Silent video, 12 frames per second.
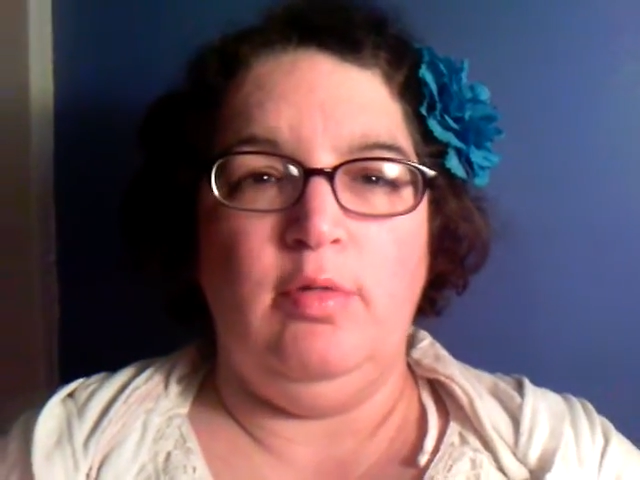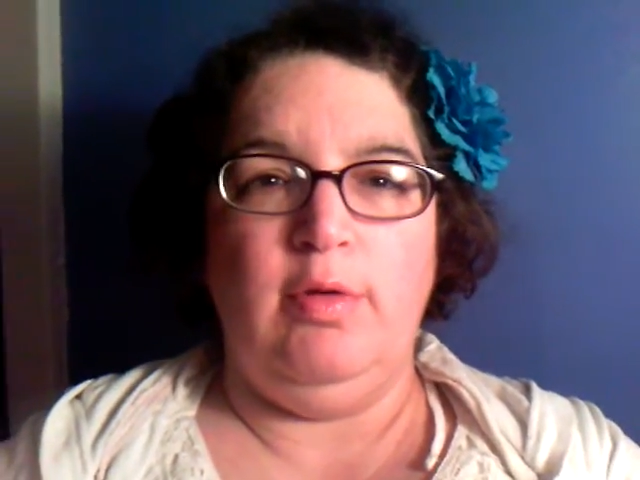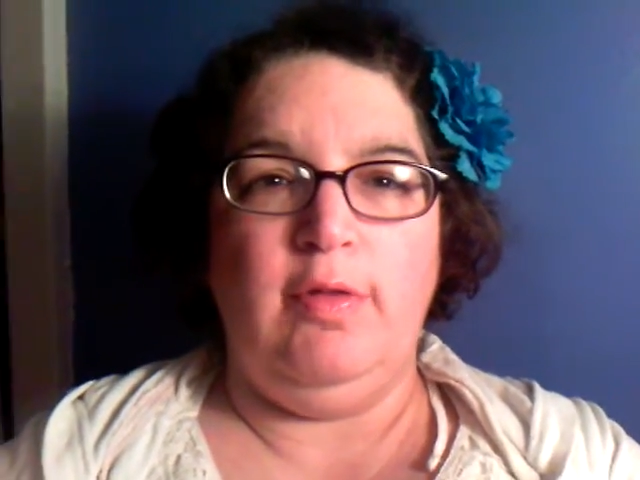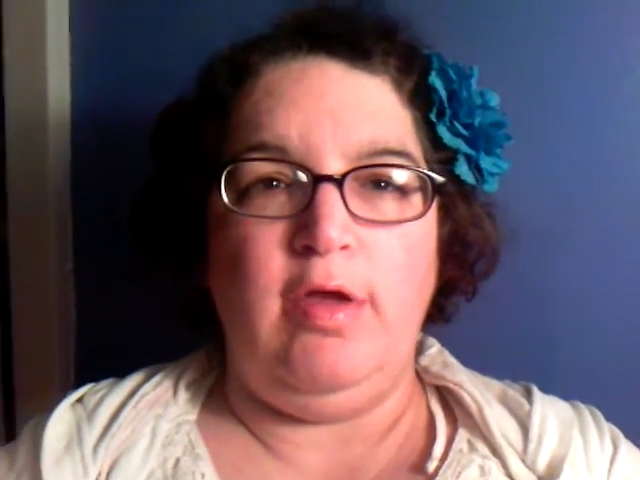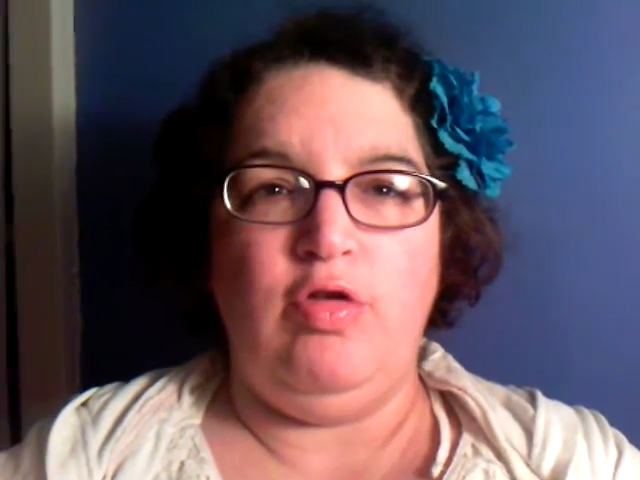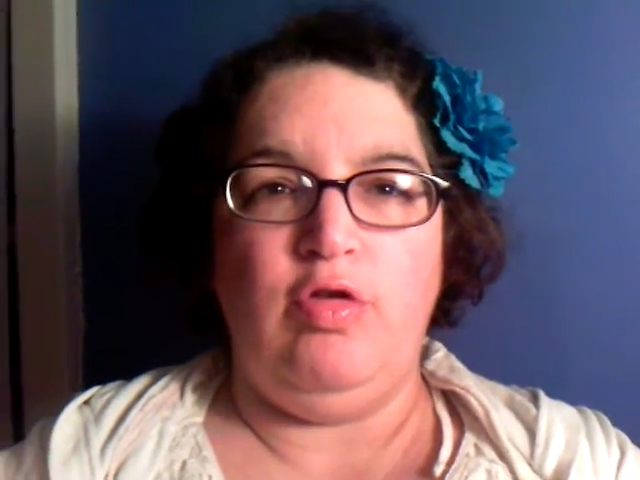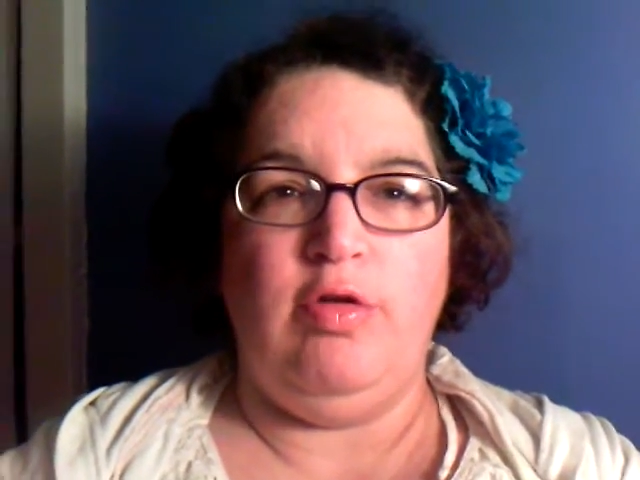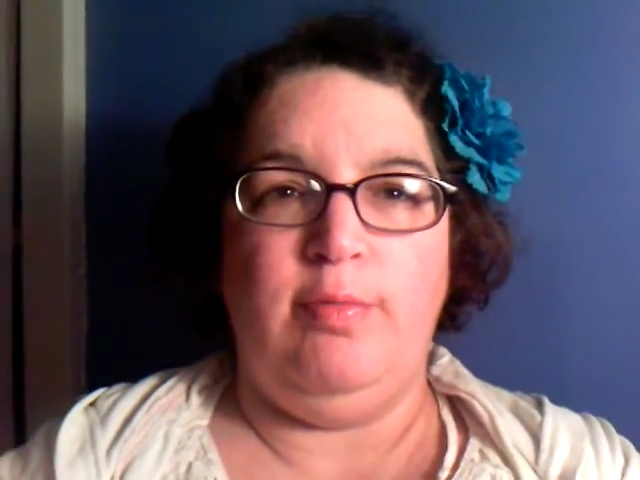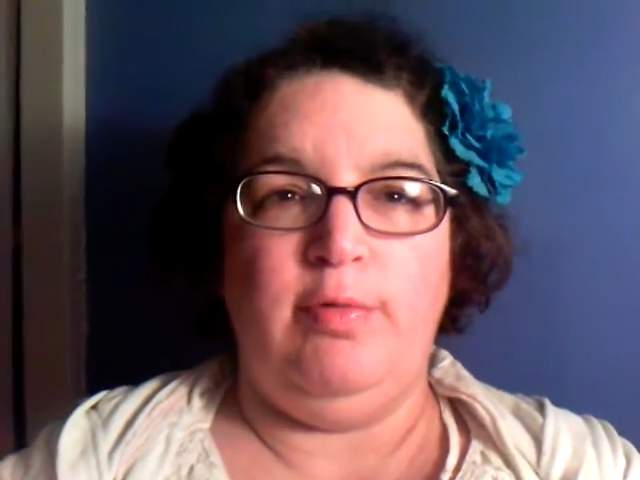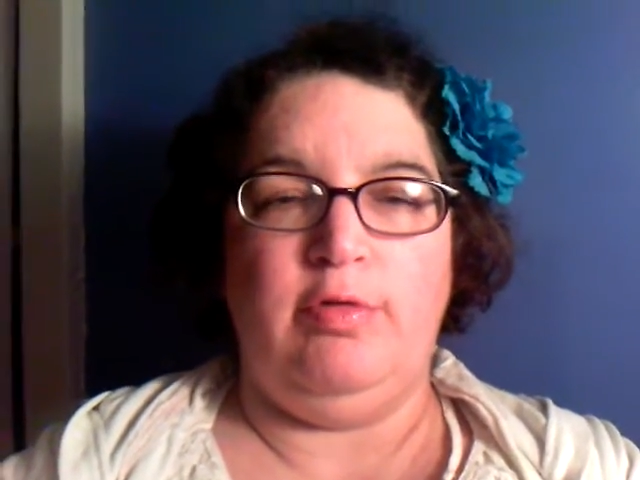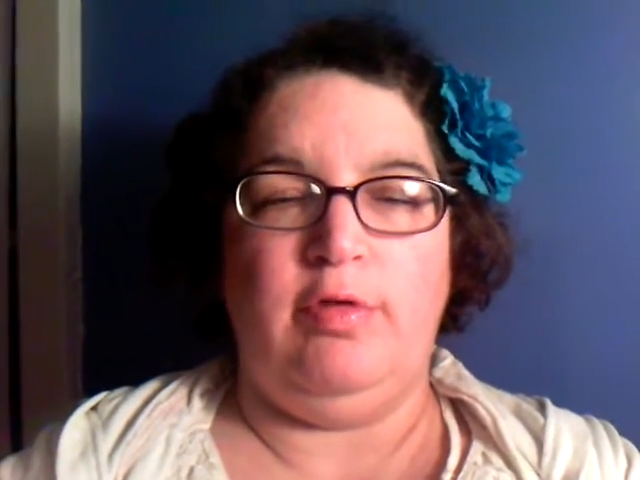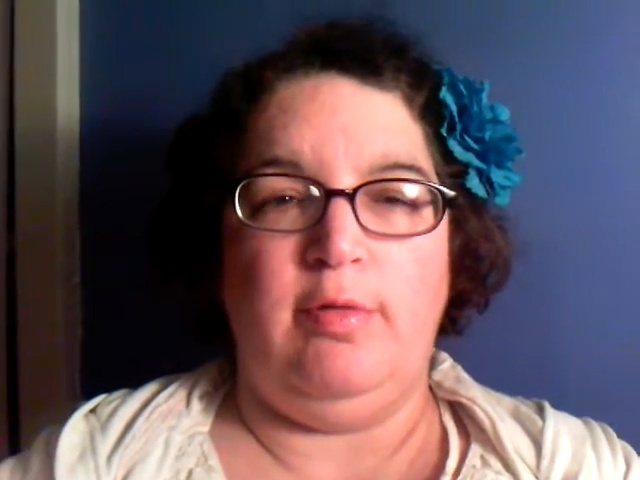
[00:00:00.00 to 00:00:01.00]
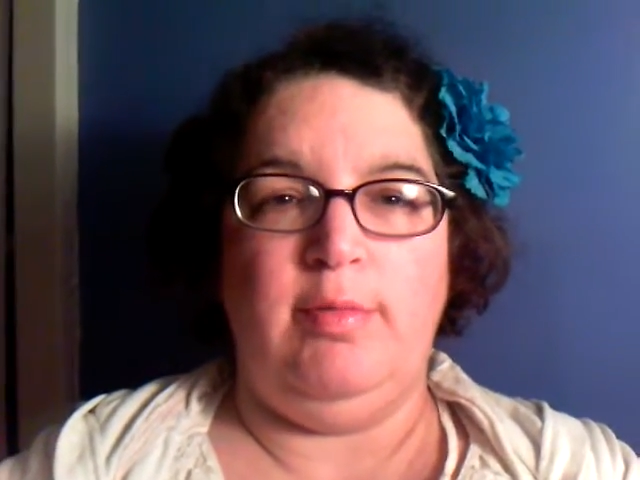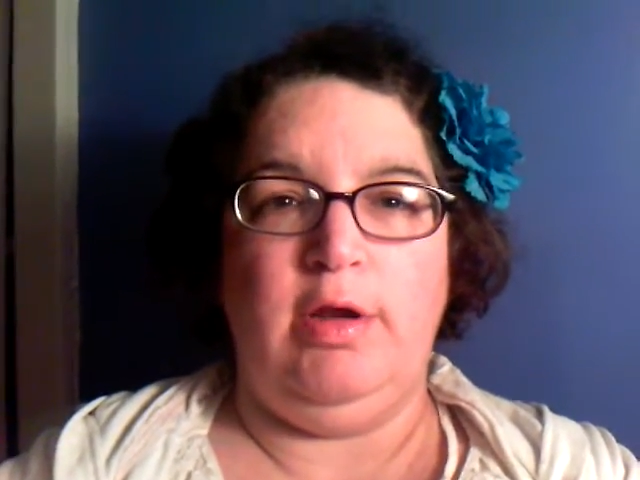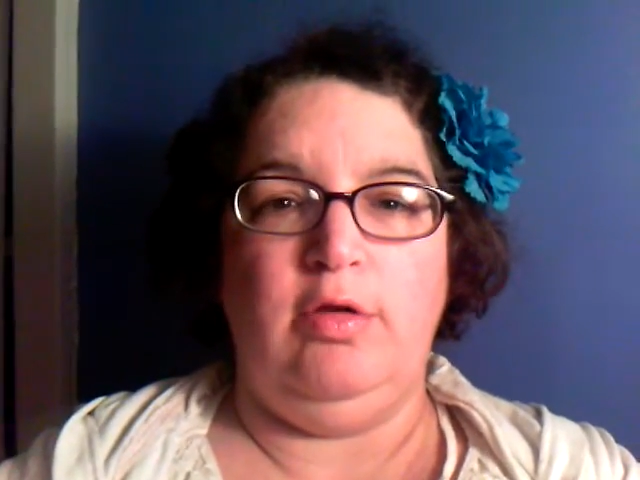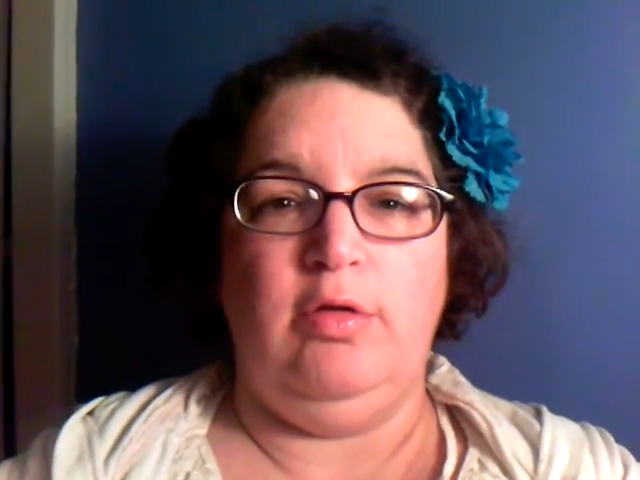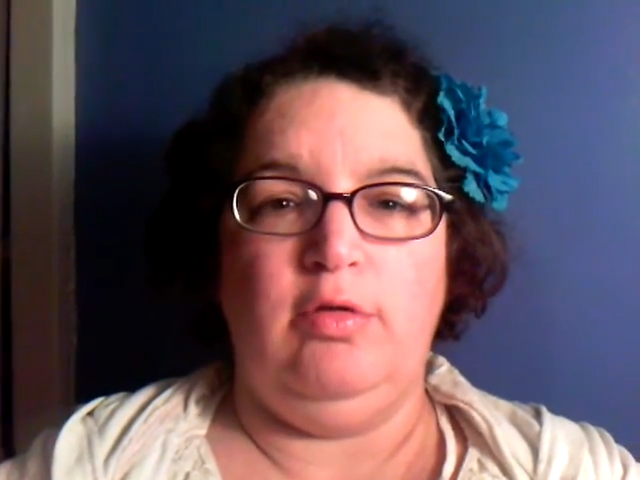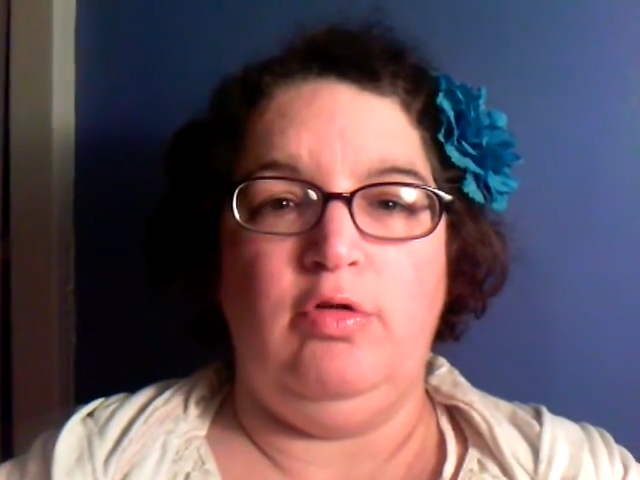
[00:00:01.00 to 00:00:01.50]
a relationship with
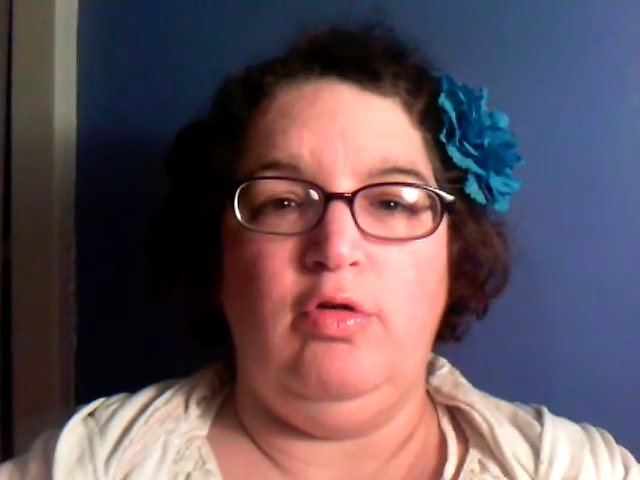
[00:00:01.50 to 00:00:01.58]
somebody